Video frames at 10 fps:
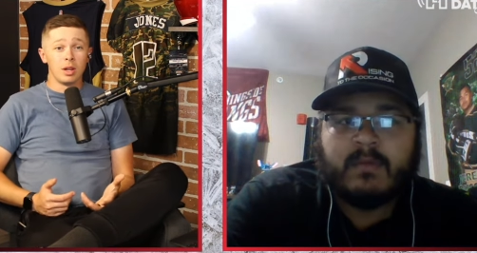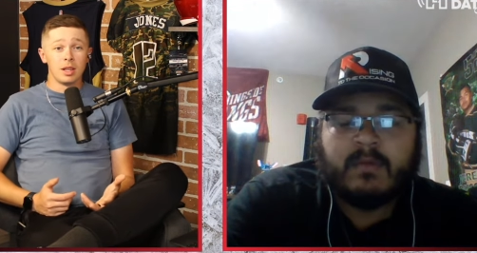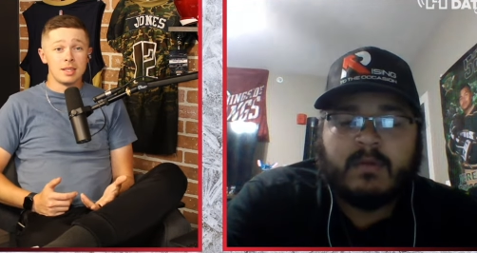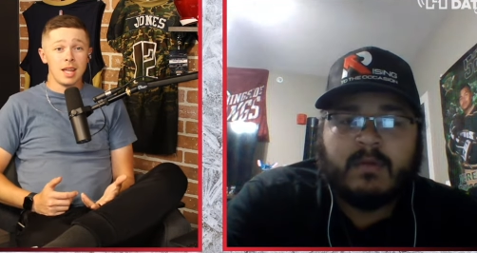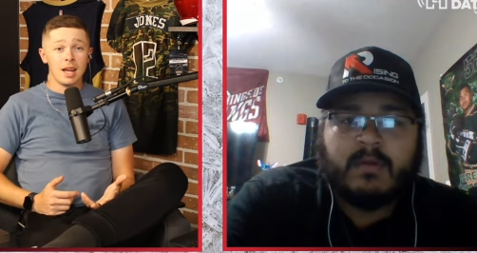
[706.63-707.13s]

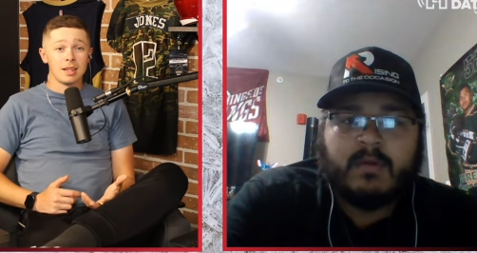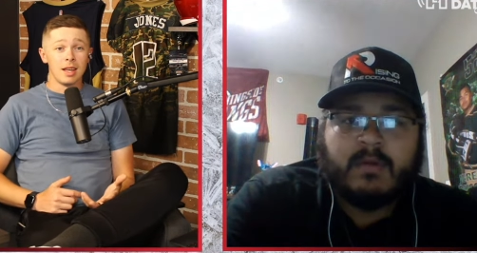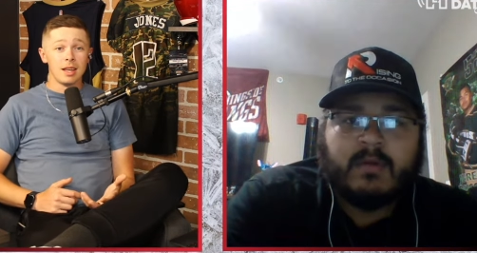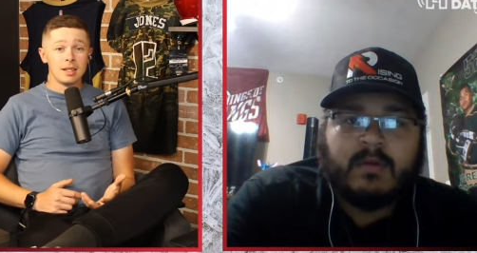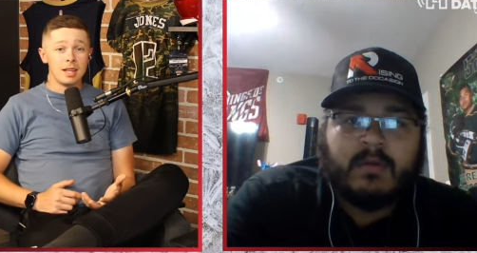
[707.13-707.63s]
Speaker 1: really stacked
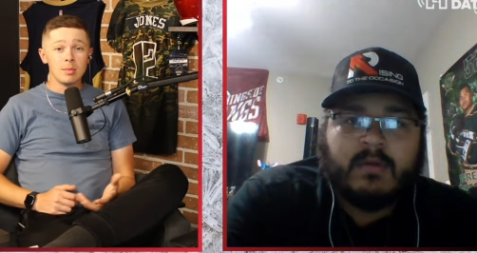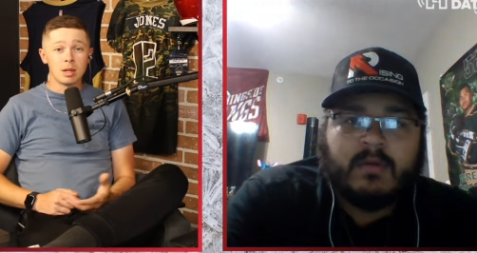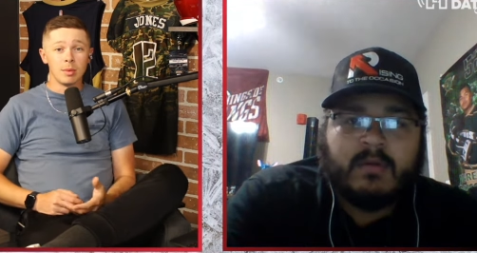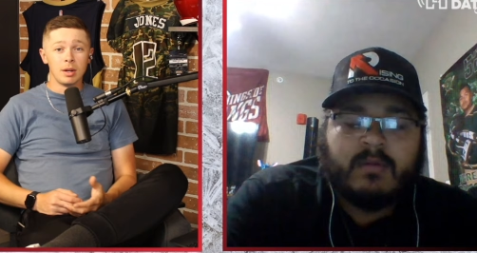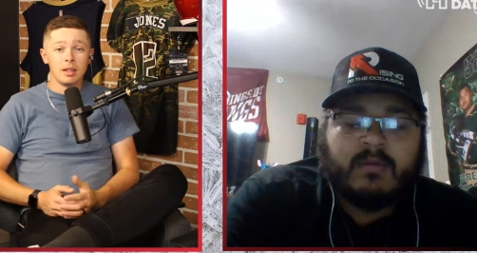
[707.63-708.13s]

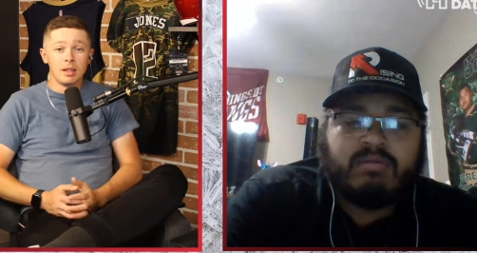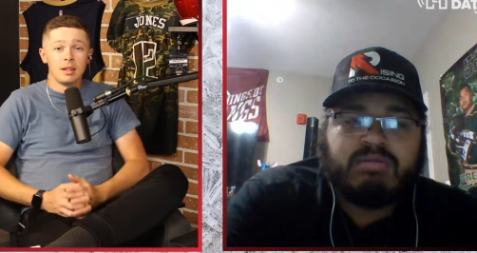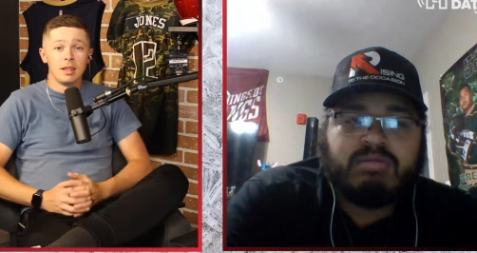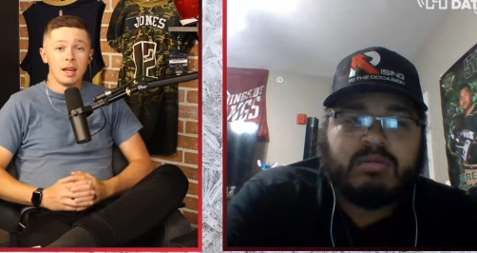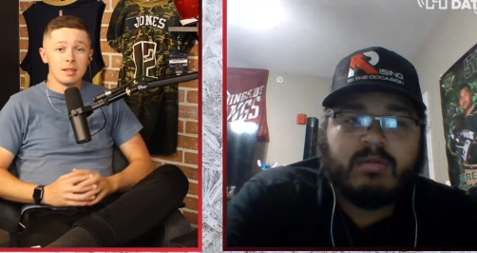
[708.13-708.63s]
teams coming in,
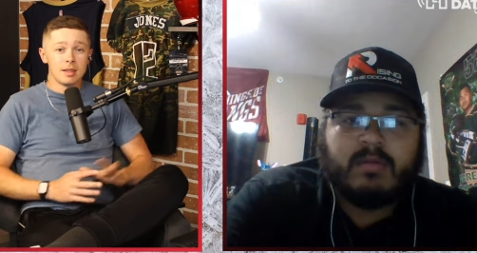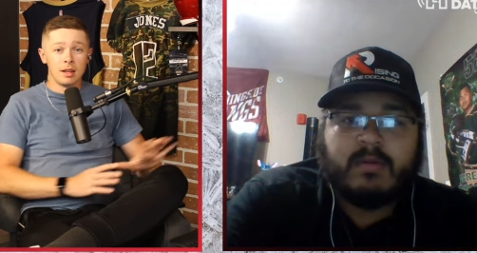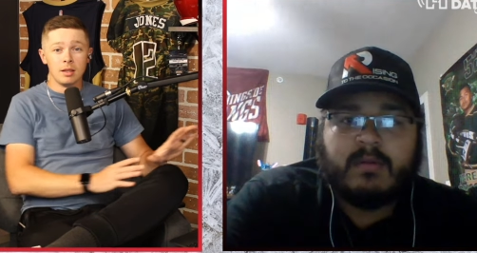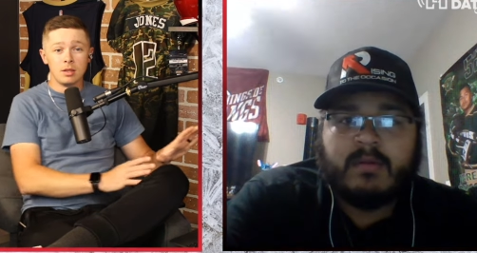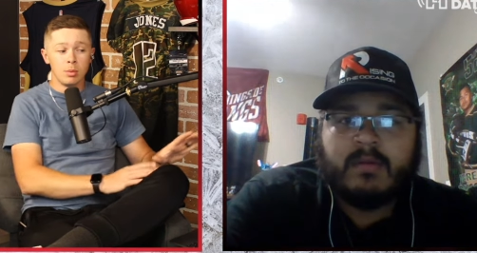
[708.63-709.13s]
into that
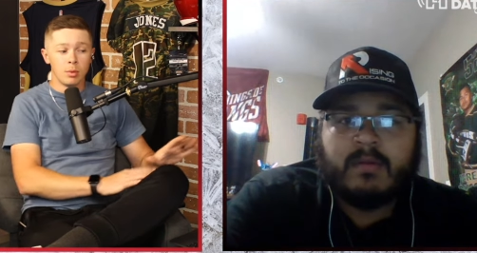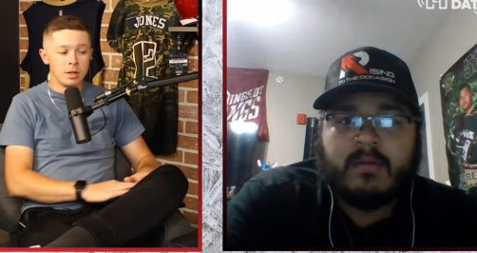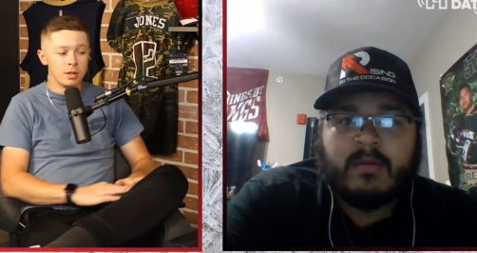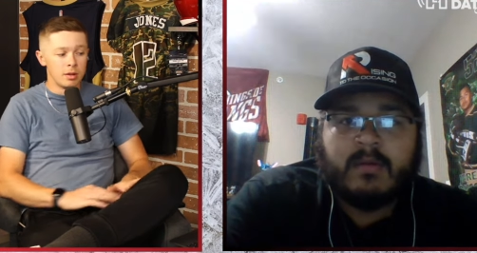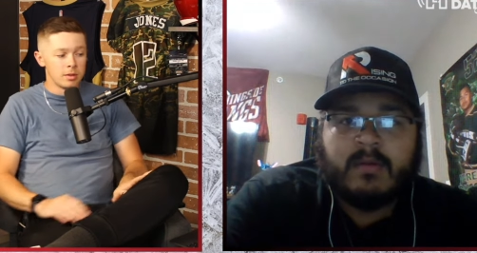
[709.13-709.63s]
side of the Super
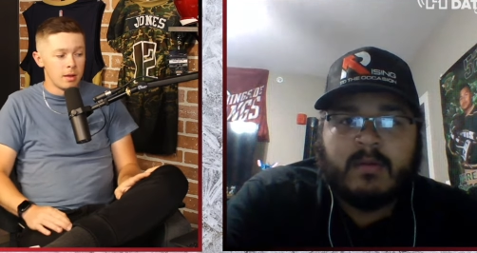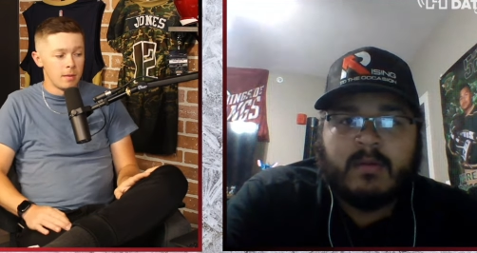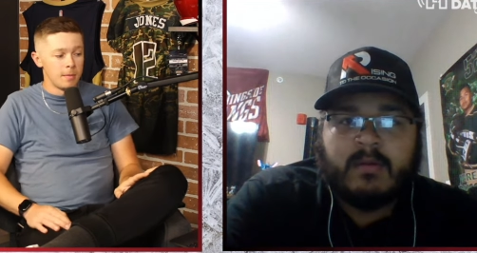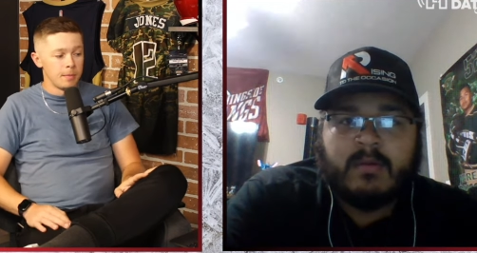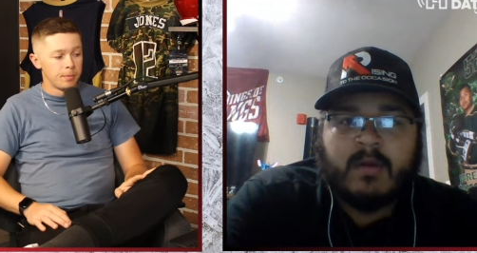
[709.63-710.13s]
Regionals.
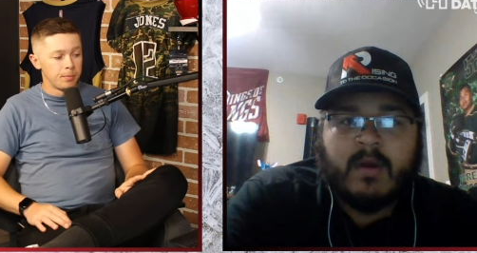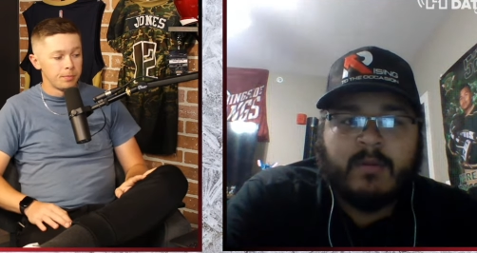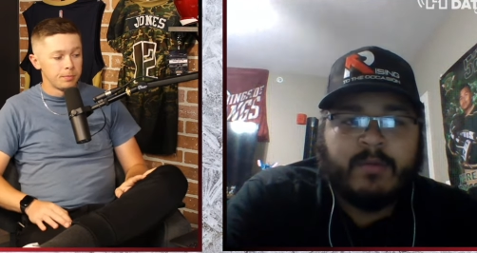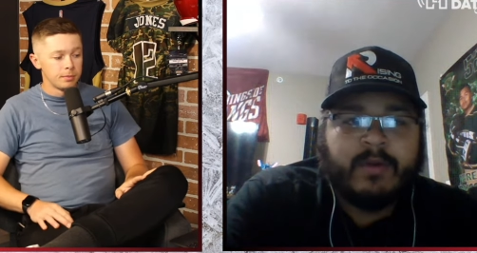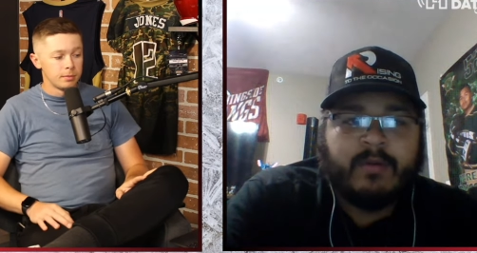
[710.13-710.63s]

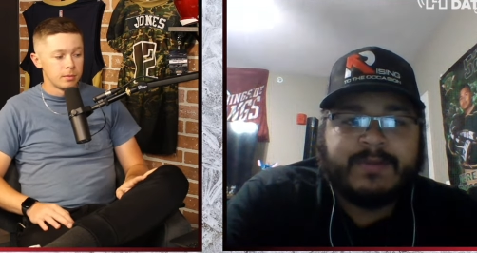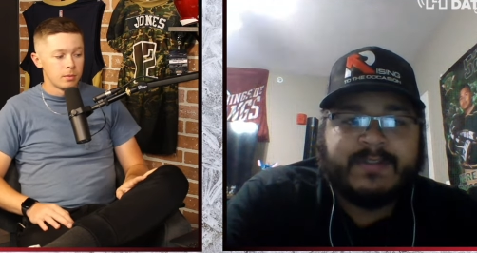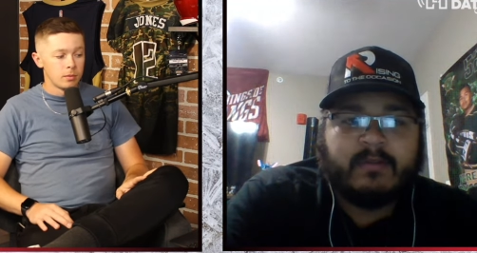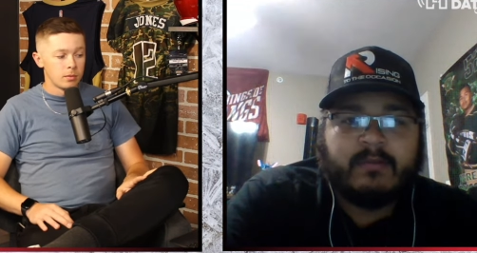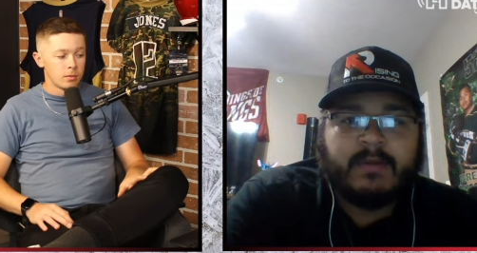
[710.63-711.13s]
Speaker 2: I
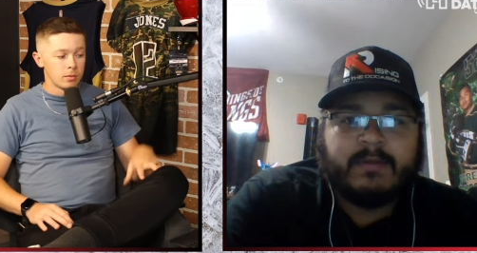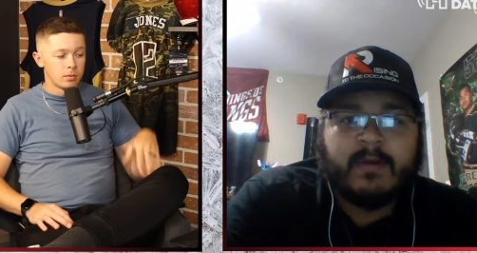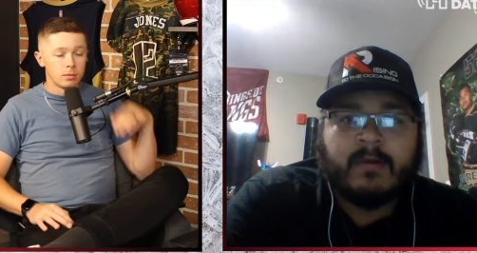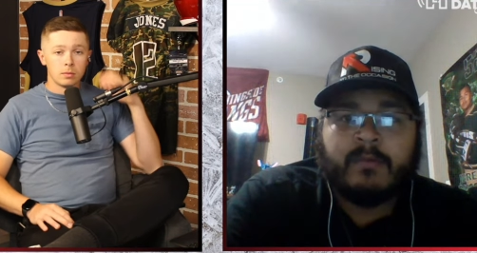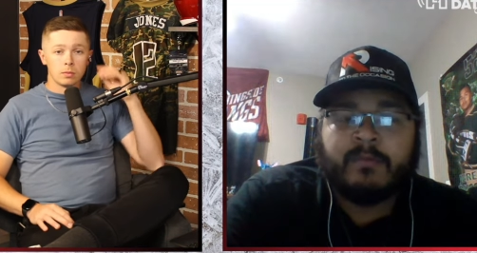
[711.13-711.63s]
realistically
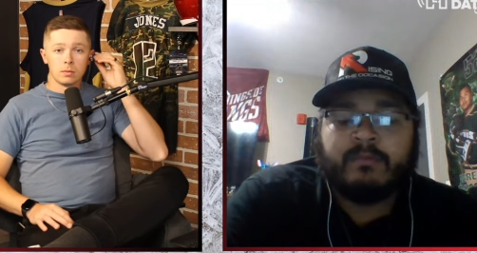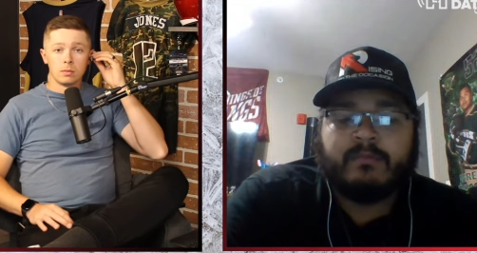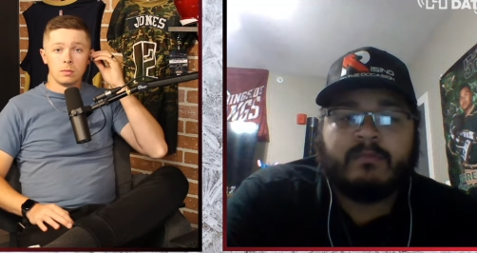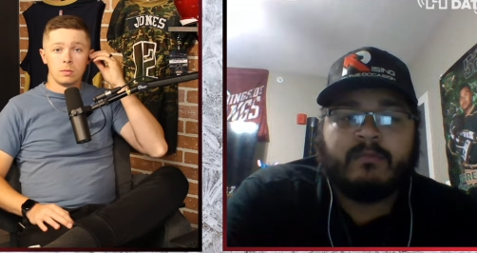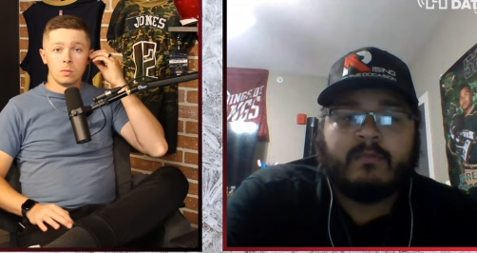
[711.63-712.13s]

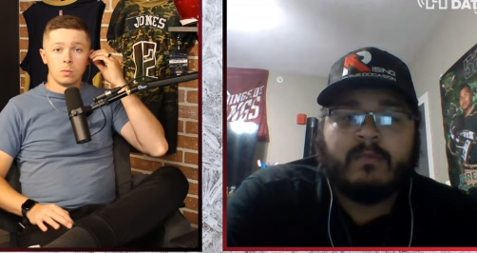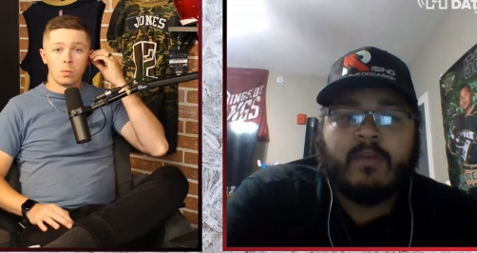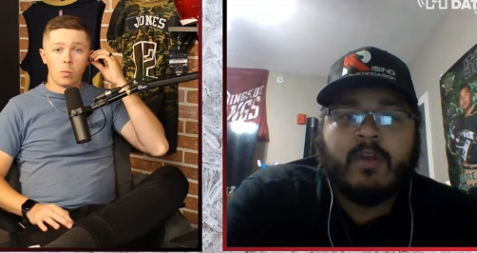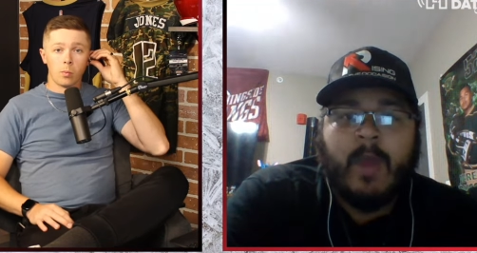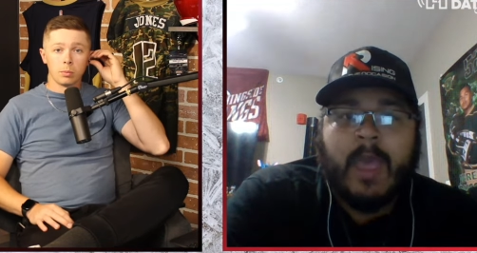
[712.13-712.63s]
don't
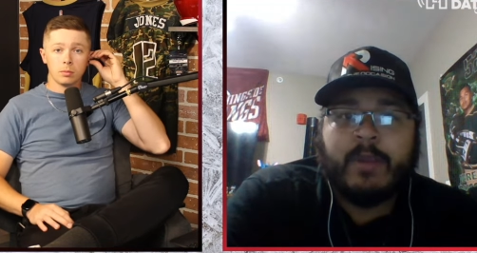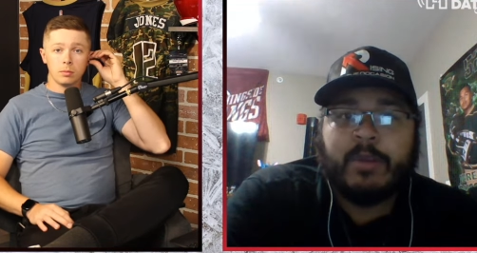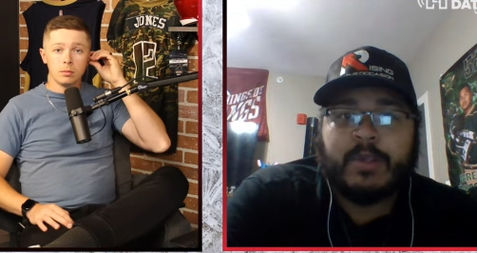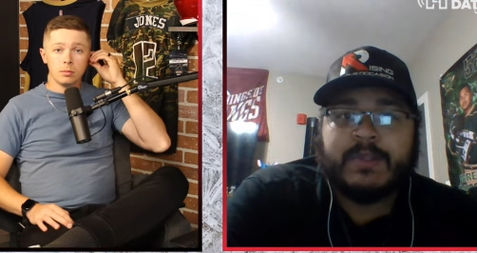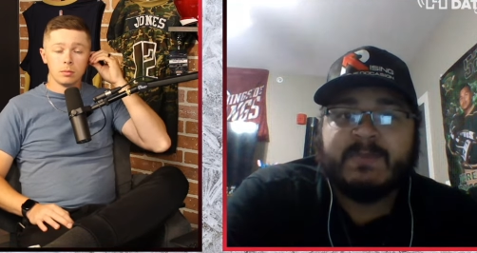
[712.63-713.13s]
know how
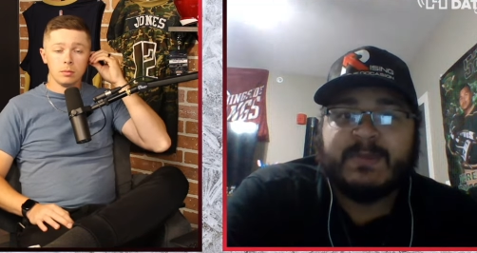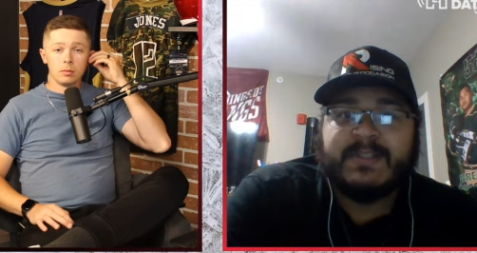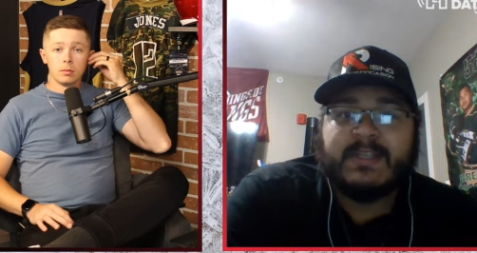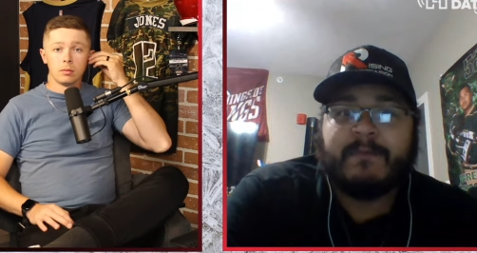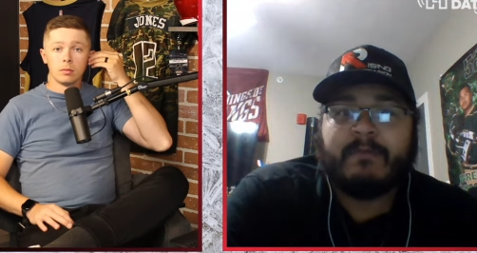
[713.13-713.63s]
you can
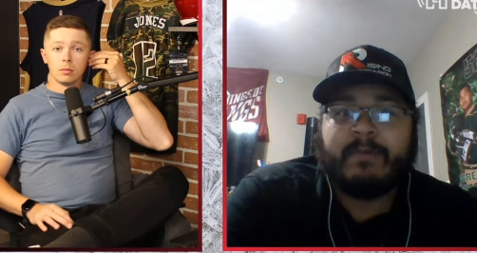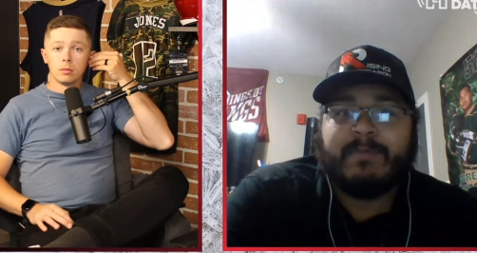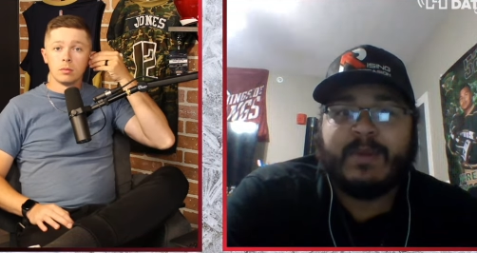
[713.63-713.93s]
specifically